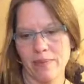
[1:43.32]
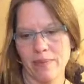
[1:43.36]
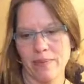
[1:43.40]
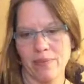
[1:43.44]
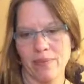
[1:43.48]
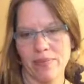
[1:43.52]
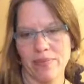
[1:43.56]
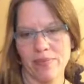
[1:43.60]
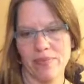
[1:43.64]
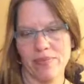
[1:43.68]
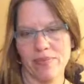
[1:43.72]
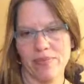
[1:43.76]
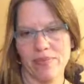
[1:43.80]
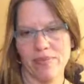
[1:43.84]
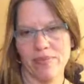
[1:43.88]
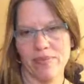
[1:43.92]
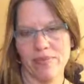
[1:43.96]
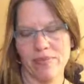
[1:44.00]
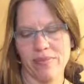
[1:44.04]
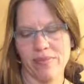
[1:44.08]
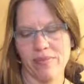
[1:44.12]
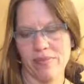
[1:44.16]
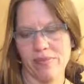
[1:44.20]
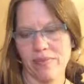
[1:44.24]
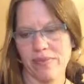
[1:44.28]

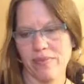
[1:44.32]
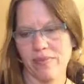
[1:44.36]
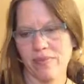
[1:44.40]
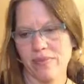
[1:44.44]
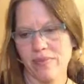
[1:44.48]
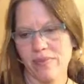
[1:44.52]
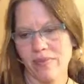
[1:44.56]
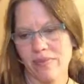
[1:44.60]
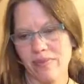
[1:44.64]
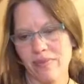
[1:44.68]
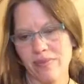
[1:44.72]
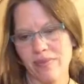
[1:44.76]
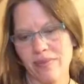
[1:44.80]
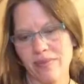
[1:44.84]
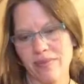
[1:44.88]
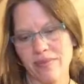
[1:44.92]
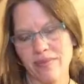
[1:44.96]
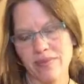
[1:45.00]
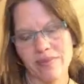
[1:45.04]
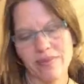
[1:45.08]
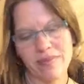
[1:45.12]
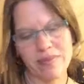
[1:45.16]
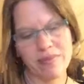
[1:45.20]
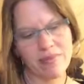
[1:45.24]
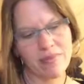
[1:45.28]

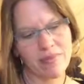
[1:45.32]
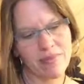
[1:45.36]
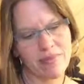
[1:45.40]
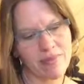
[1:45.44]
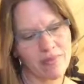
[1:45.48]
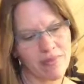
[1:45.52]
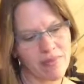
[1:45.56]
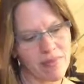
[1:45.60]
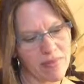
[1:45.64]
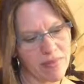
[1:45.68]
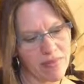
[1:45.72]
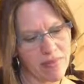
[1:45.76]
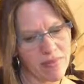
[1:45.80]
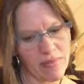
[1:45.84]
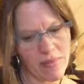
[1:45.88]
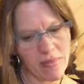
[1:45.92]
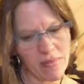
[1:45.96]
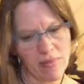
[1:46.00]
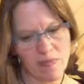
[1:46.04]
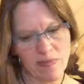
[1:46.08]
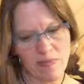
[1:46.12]
[no speech]